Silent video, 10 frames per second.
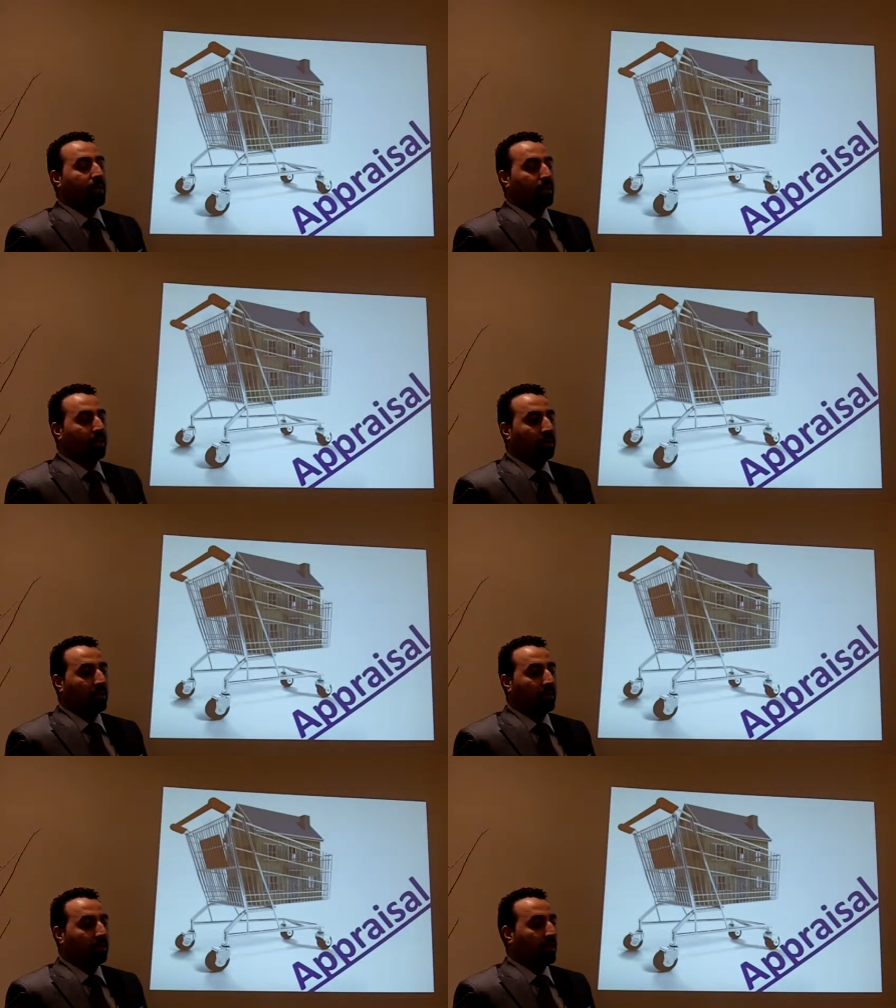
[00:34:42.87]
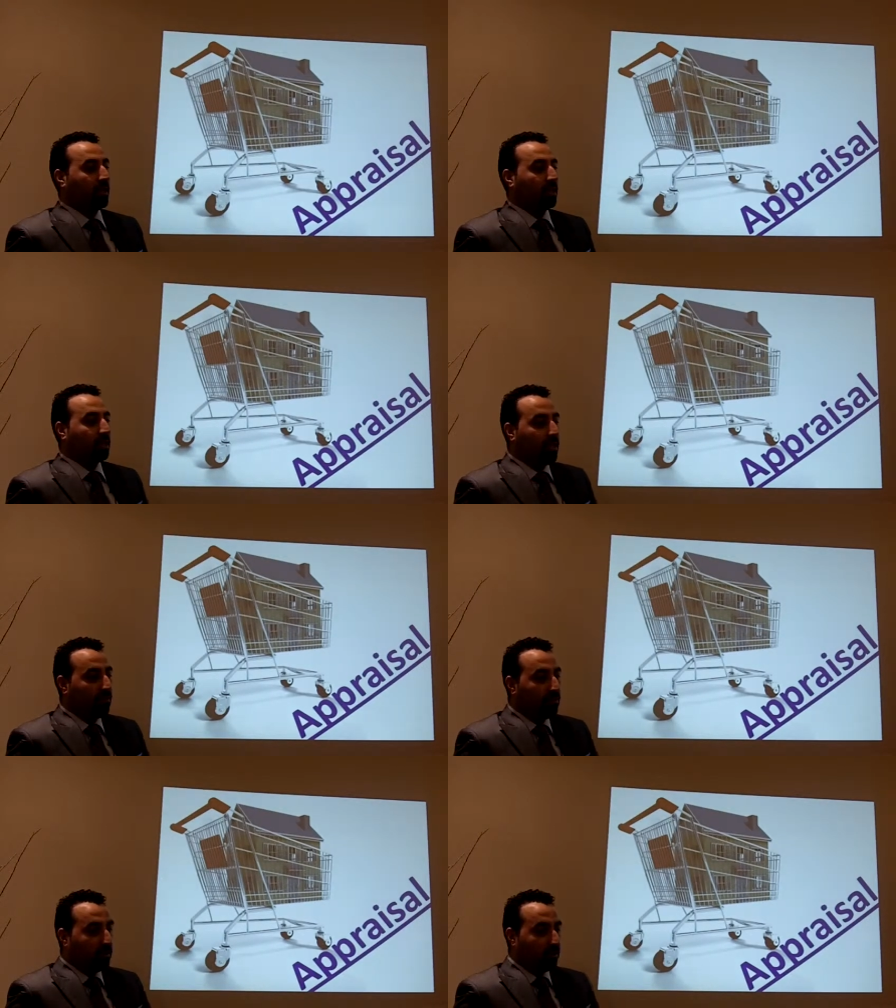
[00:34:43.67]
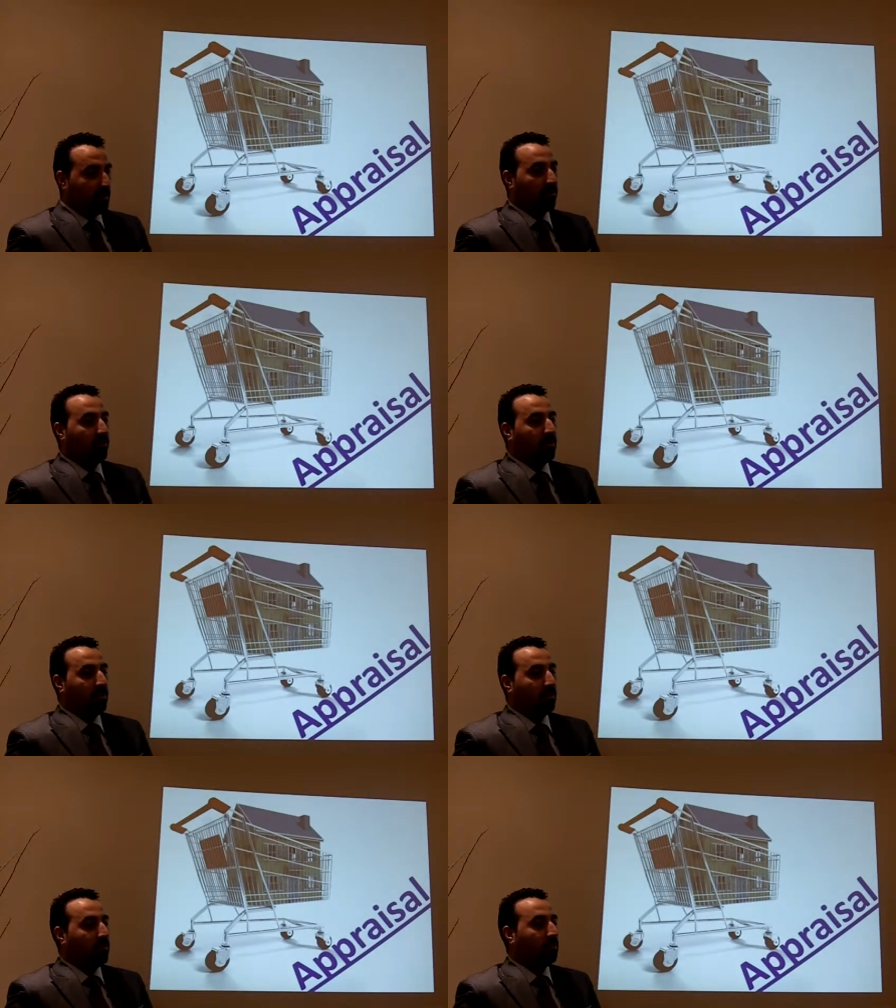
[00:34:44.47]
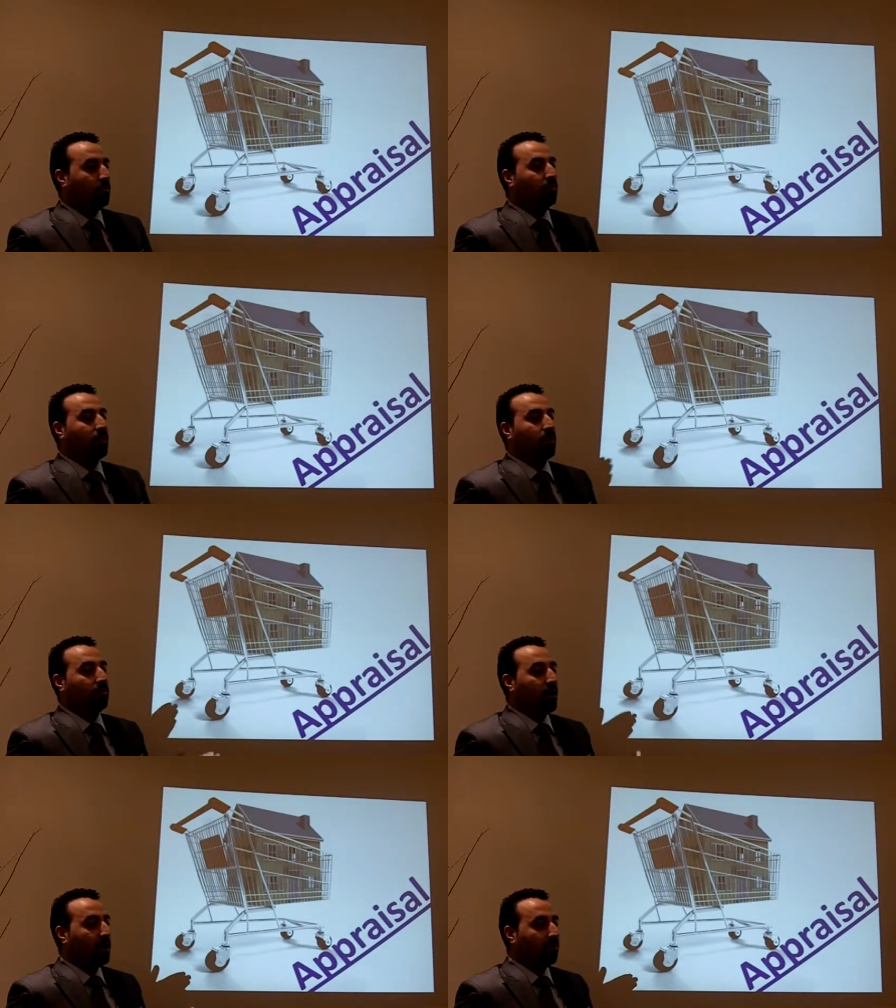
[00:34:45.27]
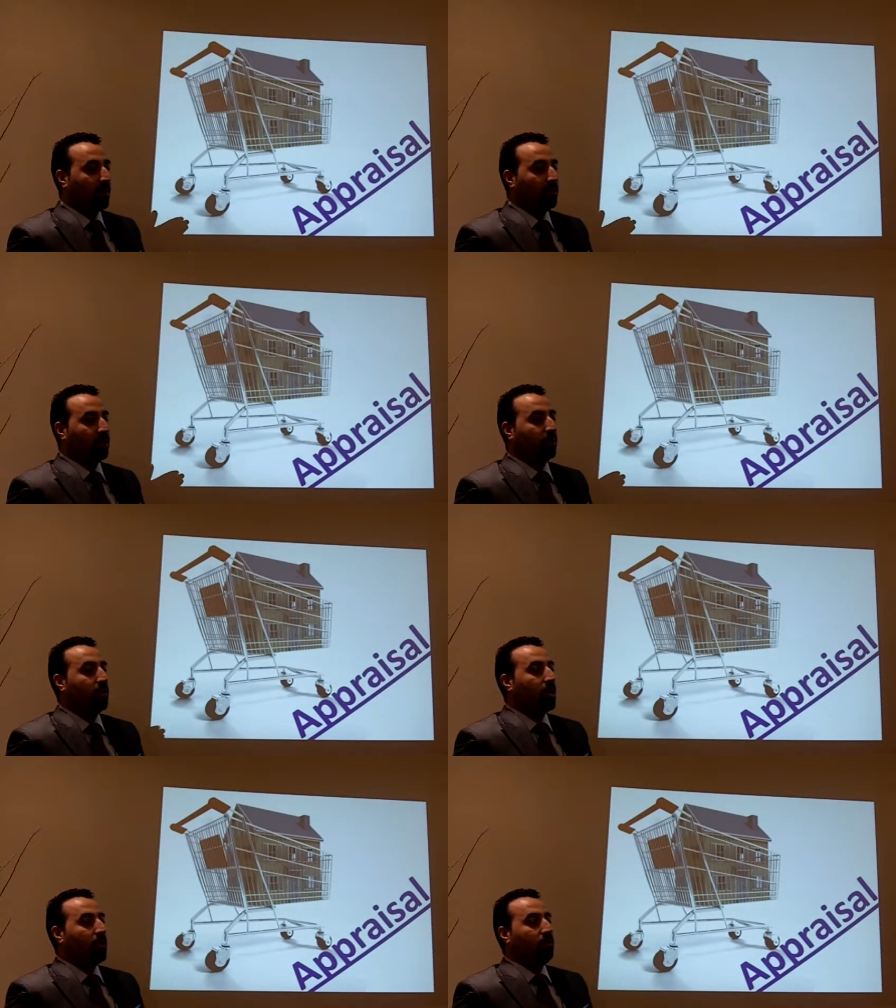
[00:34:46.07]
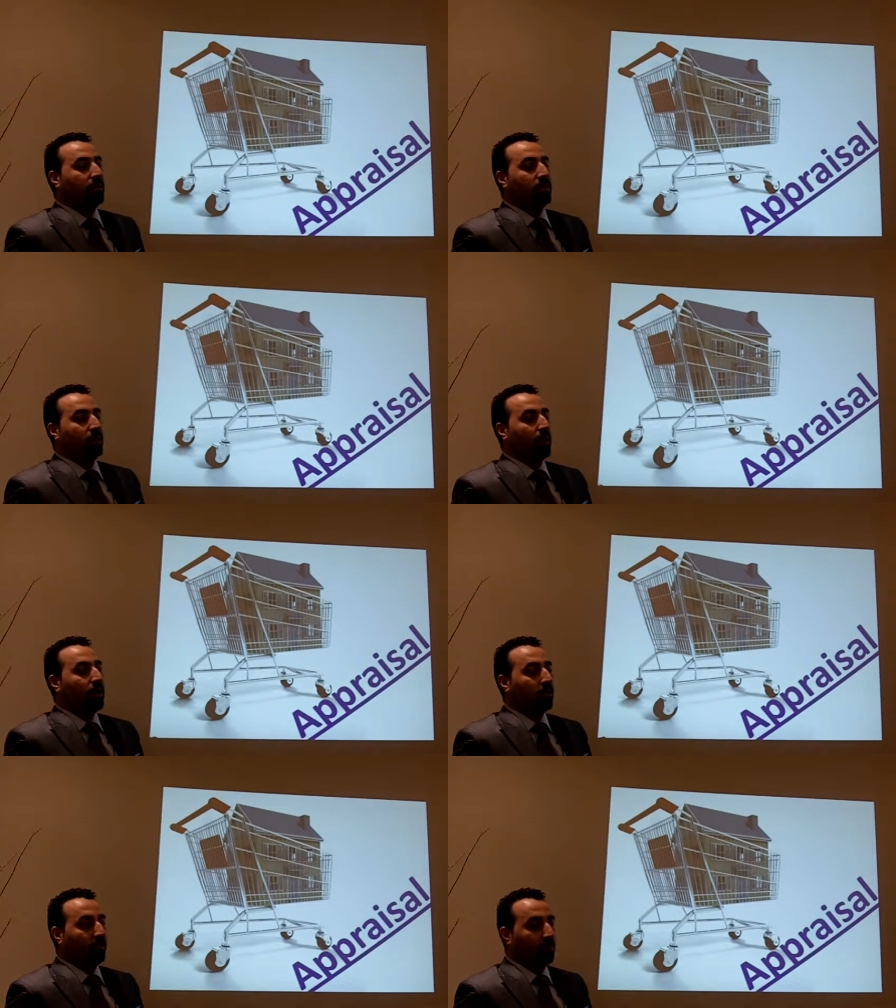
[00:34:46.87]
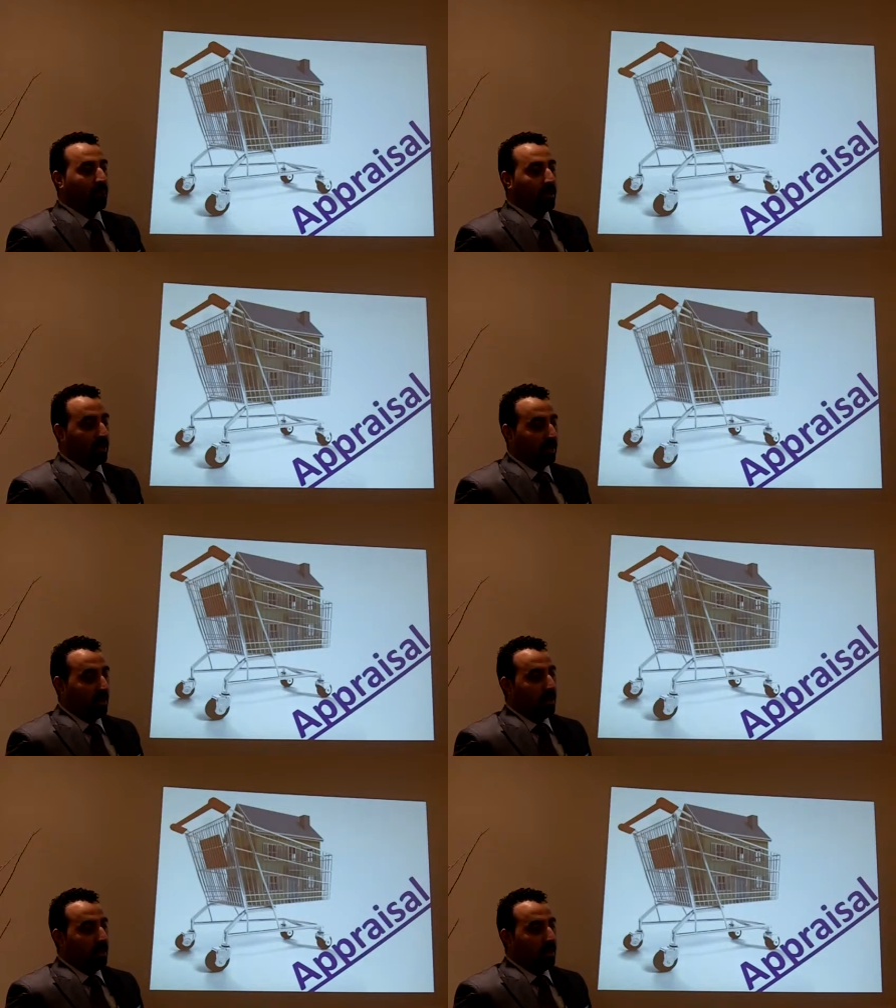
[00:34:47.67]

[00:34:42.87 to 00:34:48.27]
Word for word: in addition to that the difference between 450 and 500 which is a lot of money